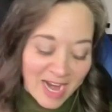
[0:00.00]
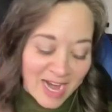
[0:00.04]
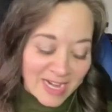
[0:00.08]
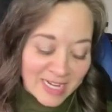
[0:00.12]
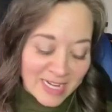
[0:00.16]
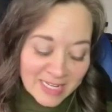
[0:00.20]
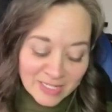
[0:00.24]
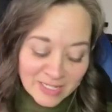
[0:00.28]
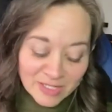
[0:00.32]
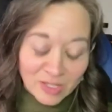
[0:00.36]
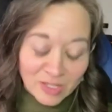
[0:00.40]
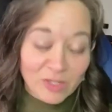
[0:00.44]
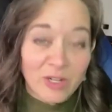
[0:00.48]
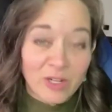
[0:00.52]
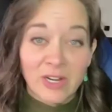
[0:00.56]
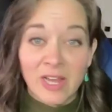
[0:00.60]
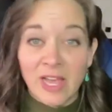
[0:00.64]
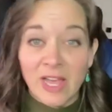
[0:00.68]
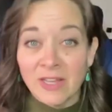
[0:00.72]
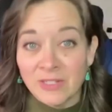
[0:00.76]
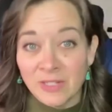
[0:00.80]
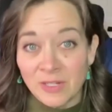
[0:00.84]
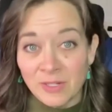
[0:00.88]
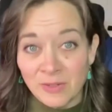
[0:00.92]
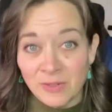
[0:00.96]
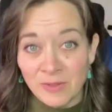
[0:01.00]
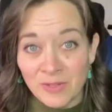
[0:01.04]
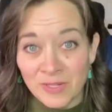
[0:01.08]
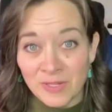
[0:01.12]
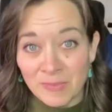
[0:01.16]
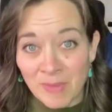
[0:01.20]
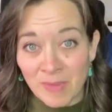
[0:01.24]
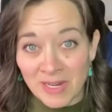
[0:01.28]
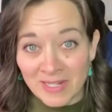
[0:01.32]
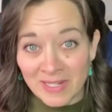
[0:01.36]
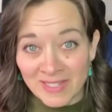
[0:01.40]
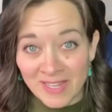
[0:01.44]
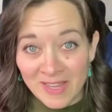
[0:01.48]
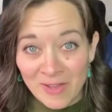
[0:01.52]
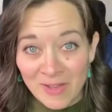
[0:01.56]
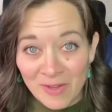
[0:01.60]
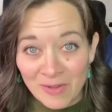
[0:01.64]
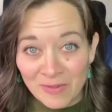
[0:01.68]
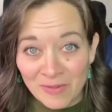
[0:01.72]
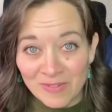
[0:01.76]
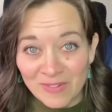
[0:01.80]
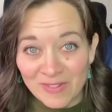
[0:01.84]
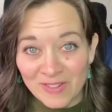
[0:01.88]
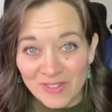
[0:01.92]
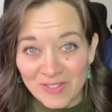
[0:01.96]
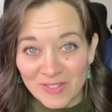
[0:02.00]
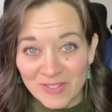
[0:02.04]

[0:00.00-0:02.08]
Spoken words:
I need to learn how to do this myself